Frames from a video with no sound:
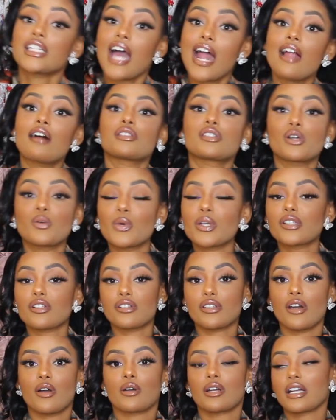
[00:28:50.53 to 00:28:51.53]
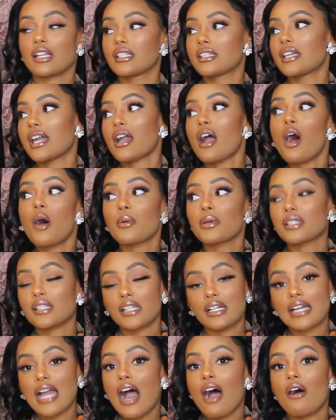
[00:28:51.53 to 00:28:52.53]
shout out to Windsor though because they always
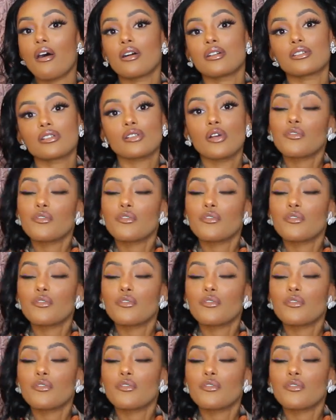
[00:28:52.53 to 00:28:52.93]
look out.